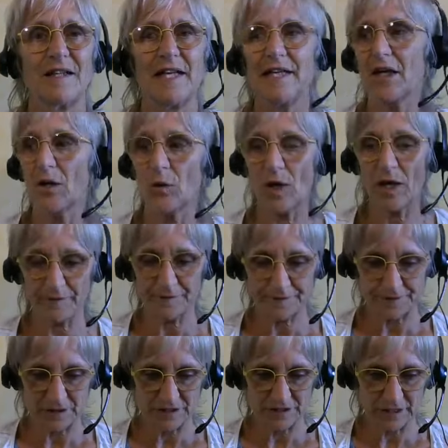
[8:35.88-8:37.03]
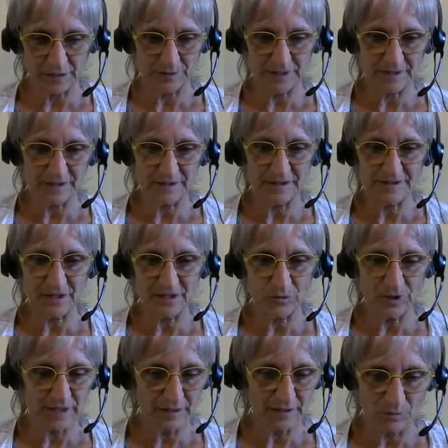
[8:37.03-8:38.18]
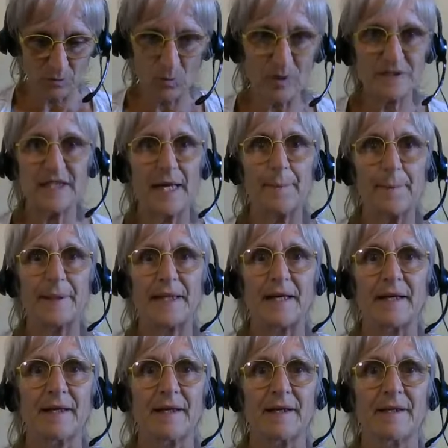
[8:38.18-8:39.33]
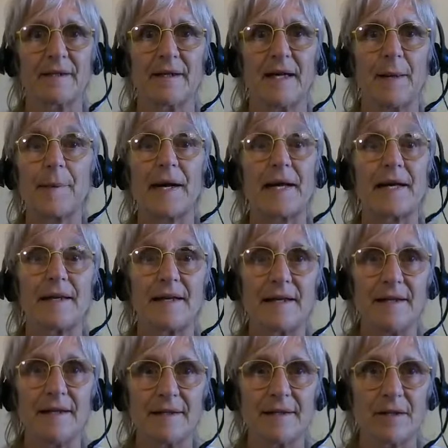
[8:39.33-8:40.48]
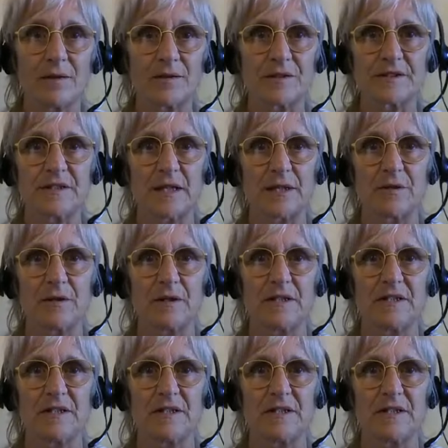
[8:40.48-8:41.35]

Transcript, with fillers: and no after. So there's only what's happening, apparently, also.